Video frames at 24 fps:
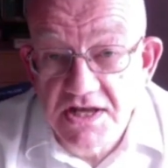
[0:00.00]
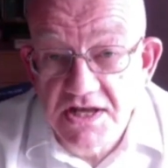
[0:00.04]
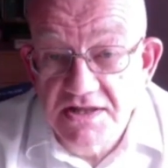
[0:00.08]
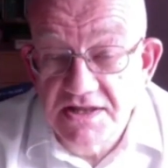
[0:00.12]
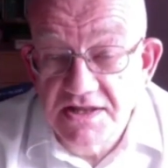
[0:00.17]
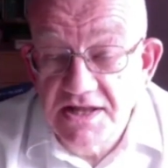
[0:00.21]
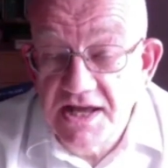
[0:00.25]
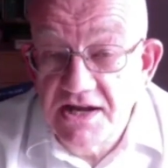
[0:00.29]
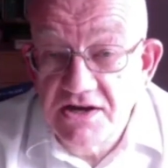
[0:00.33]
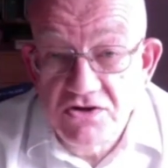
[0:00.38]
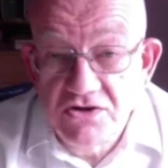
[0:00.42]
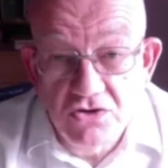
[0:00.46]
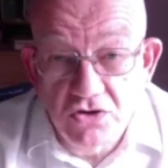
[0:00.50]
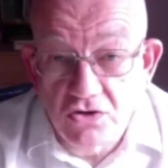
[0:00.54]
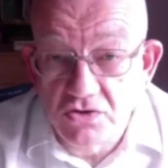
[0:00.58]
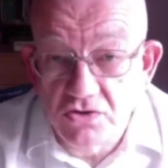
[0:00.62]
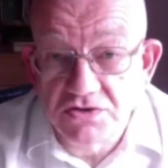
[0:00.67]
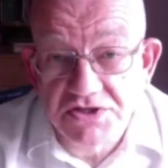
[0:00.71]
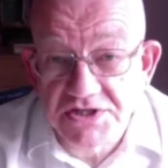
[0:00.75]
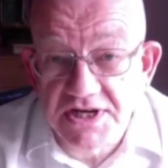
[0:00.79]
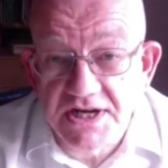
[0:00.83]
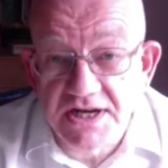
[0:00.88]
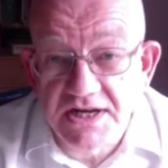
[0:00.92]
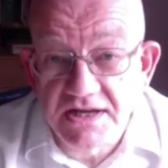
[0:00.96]
They're not
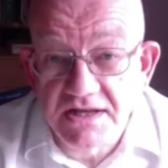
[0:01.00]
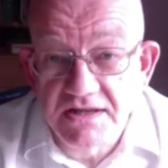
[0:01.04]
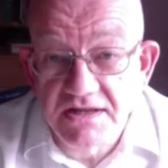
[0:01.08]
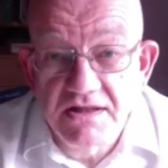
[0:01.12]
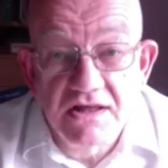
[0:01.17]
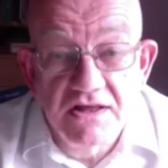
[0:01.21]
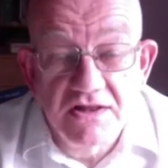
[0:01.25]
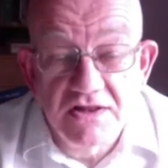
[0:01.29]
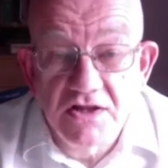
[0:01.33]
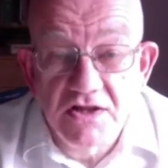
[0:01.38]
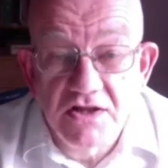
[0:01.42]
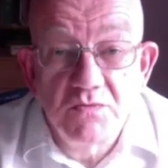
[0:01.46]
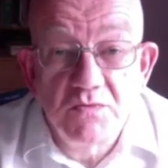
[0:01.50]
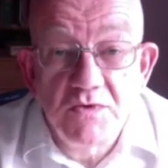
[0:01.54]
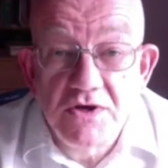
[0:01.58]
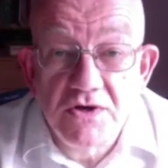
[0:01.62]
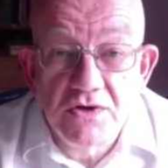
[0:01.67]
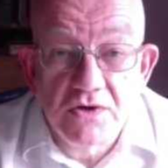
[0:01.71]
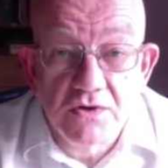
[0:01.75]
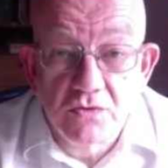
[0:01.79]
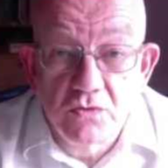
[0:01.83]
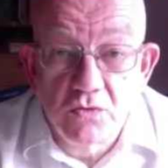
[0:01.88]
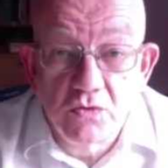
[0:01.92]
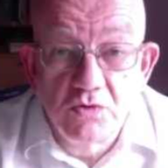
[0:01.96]
saying that we
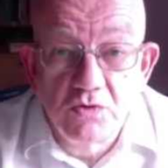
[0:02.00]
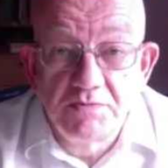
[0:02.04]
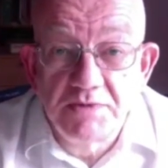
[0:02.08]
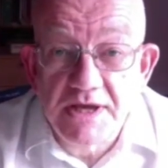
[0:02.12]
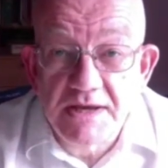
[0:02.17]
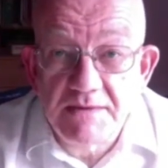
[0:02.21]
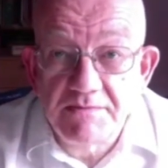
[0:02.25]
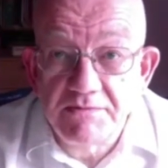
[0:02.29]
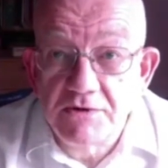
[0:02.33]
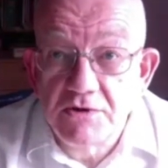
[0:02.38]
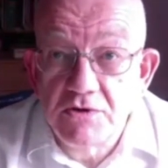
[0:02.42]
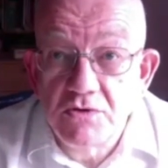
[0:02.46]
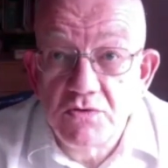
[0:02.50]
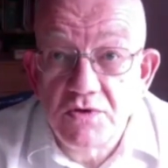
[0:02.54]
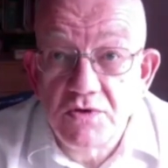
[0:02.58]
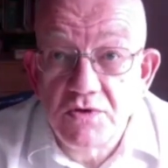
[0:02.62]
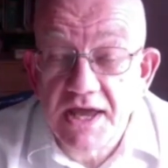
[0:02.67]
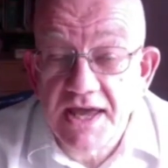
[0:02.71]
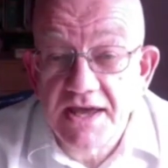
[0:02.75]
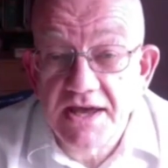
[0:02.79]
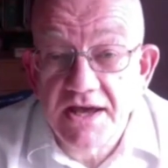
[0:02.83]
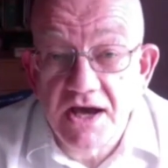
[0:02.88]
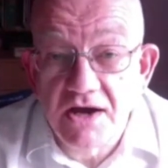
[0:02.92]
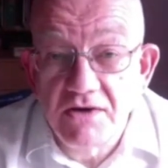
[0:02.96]
are all people who
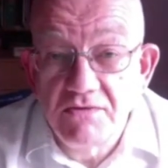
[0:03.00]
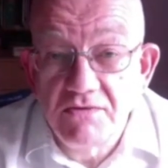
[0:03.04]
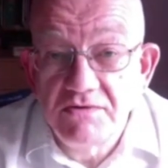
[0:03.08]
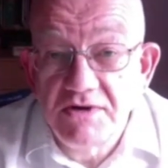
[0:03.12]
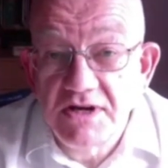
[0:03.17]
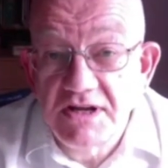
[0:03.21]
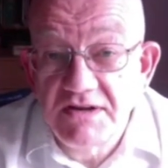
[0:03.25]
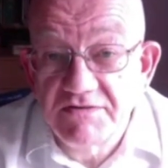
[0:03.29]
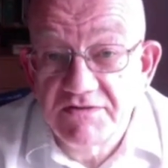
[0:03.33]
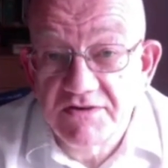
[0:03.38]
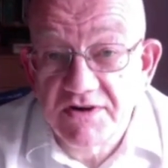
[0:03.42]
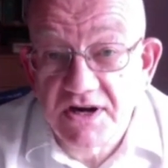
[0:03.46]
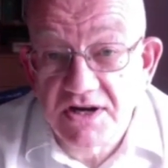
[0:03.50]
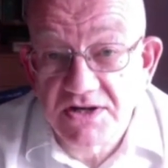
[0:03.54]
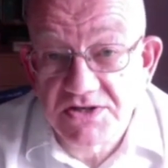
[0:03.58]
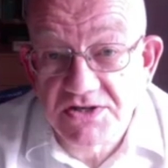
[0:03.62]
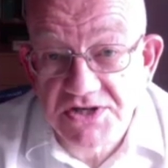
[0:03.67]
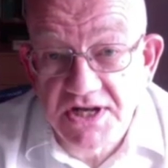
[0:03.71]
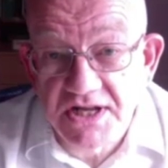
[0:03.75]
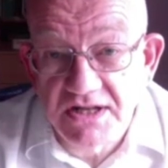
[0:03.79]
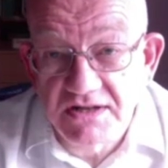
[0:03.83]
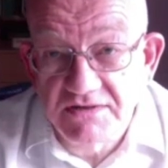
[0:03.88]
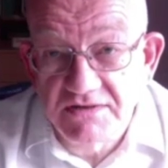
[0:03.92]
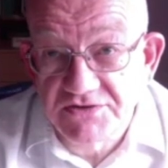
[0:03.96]
care only for
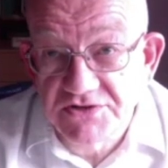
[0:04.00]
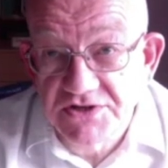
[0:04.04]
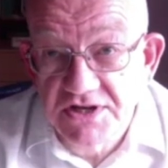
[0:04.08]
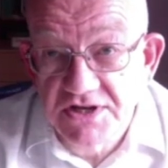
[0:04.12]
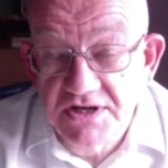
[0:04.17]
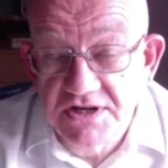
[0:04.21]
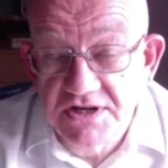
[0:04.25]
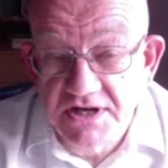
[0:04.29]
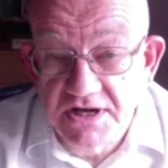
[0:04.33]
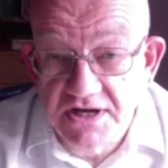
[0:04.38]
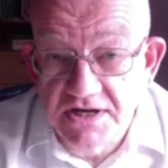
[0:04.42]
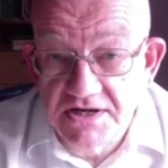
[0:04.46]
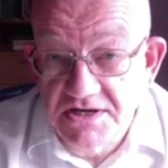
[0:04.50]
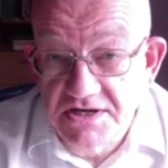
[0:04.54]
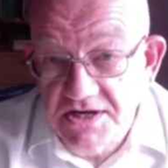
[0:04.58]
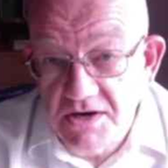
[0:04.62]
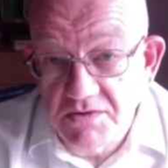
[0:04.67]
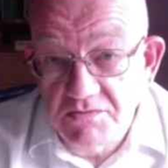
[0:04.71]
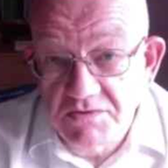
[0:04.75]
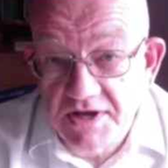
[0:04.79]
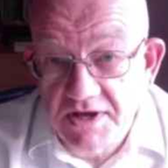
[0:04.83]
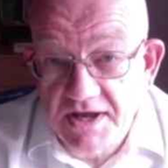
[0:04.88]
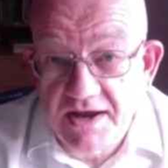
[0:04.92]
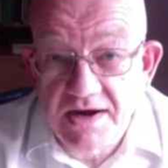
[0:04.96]
ourselves and
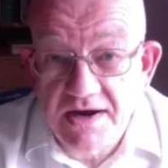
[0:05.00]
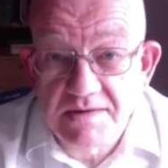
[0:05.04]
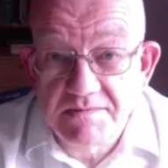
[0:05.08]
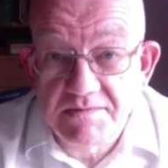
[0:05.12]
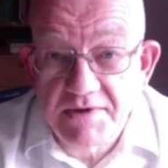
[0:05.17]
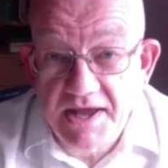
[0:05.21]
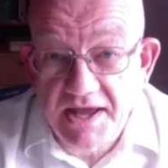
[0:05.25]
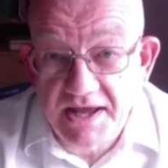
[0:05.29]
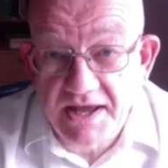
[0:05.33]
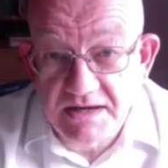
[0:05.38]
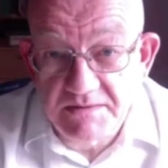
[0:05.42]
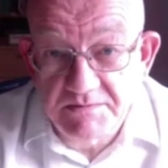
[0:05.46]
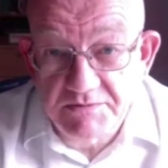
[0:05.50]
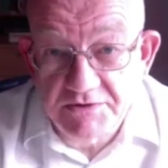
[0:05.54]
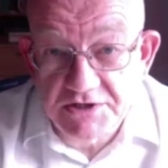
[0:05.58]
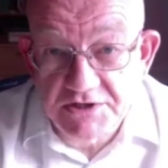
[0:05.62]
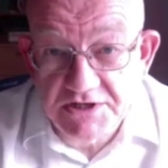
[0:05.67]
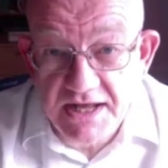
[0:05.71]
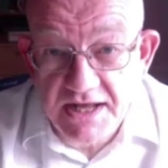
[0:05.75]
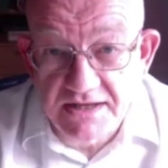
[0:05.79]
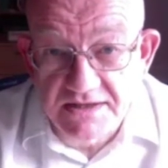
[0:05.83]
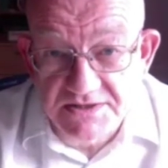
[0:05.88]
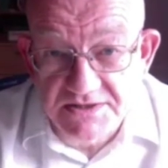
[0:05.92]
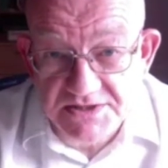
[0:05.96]
don't care about anybody
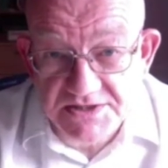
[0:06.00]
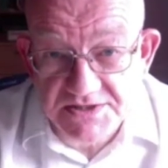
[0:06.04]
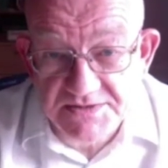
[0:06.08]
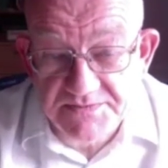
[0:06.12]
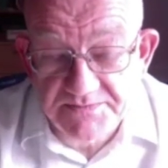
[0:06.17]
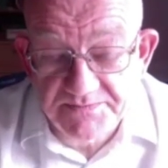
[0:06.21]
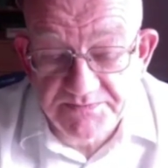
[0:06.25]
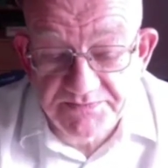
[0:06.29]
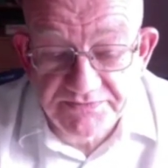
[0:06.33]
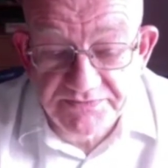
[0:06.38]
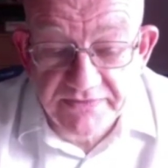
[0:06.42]
else.